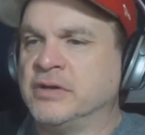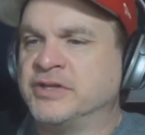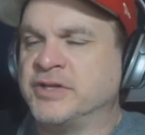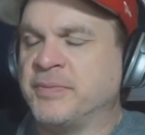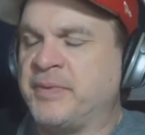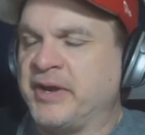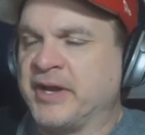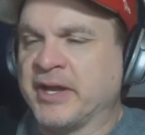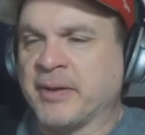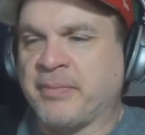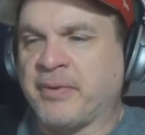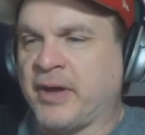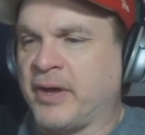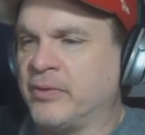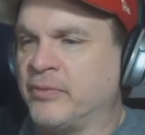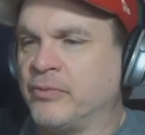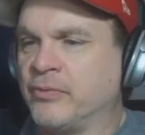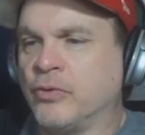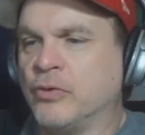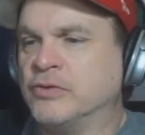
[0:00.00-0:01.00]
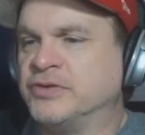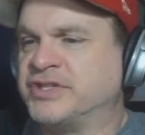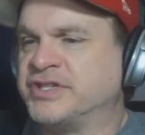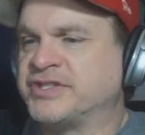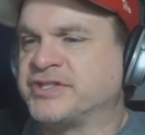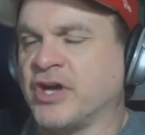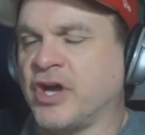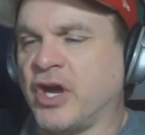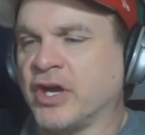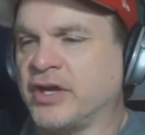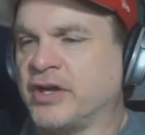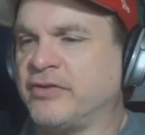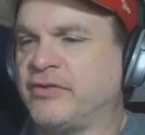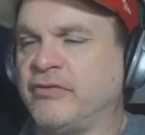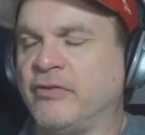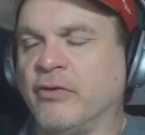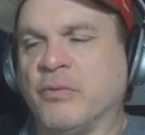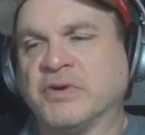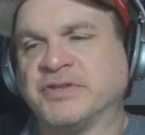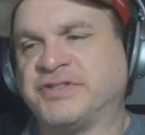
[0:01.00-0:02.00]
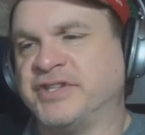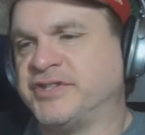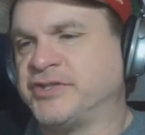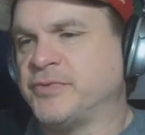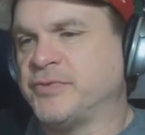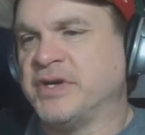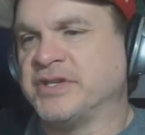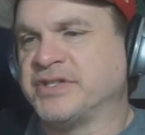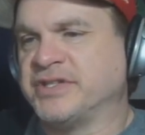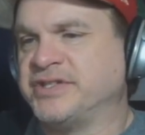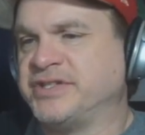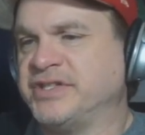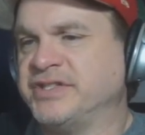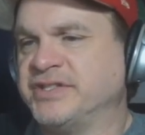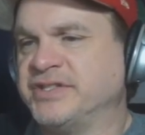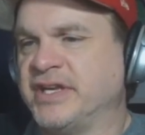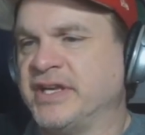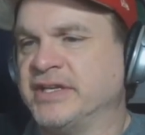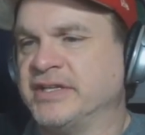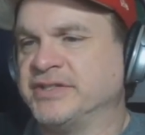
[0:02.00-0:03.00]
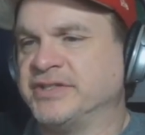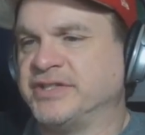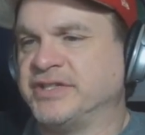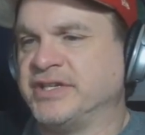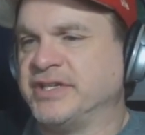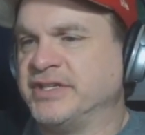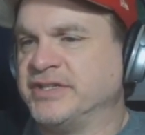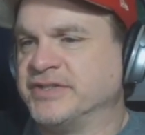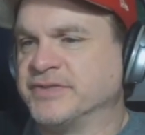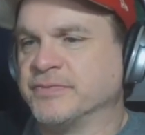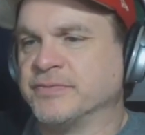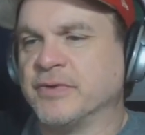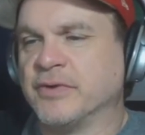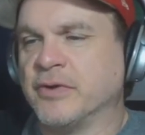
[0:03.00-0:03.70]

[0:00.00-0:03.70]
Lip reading: depending upon who she's talking to and what situation she's in. She's